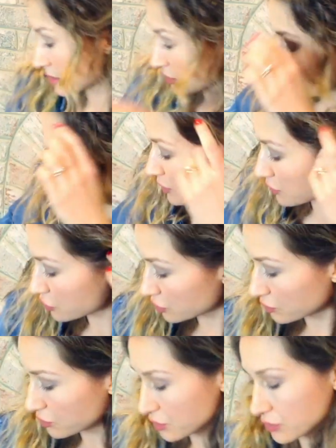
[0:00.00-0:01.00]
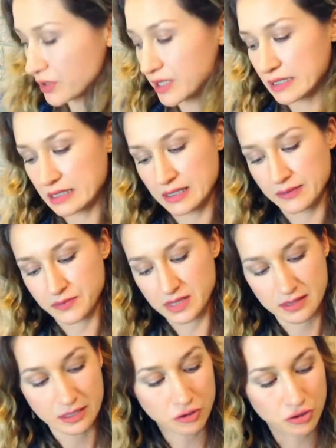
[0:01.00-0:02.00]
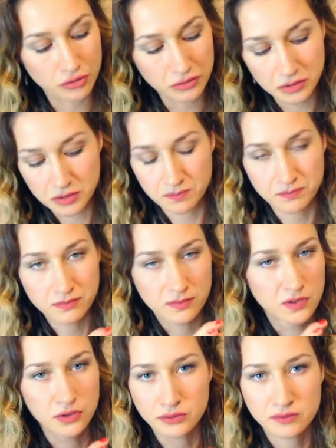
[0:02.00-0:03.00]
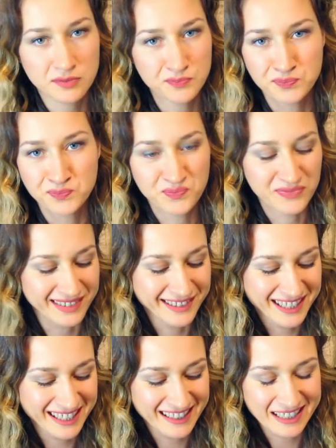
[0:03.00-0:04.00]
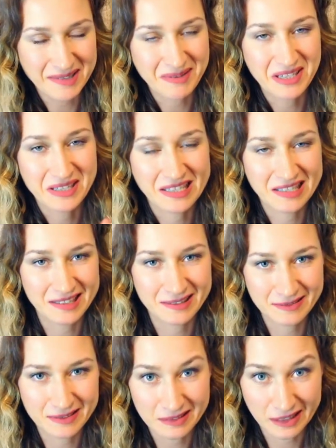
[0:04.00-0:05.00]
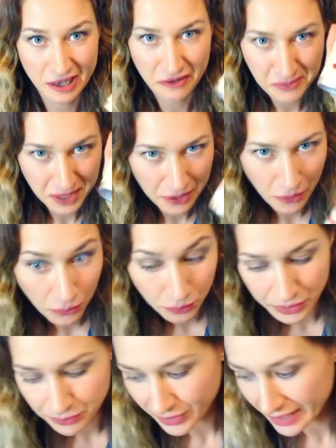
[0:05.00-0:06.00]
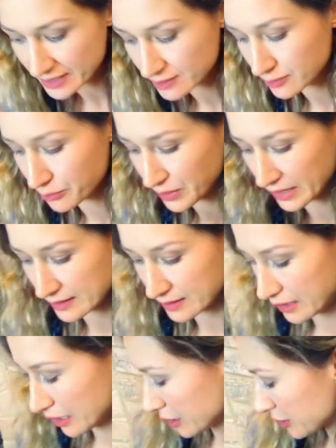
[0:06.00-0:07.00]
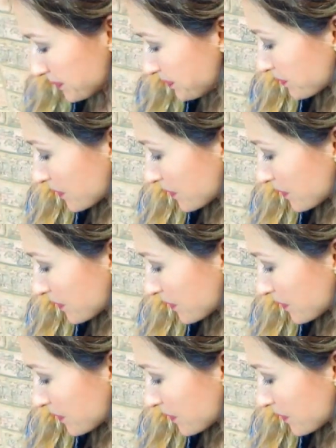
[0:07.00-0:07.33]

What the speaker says: Today I'm going to show you the sensual. Don't look at this because I have my own proprietary blend in here.